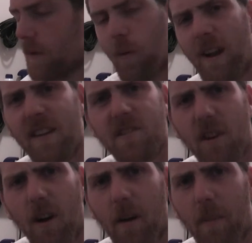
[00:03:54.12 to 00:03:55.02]
we need to
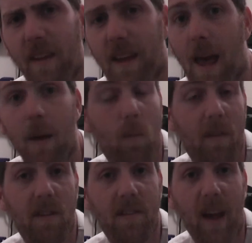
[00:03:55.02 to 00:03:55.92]
start upping the game
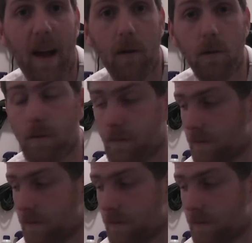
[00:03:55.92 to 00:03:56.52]
with the tackle.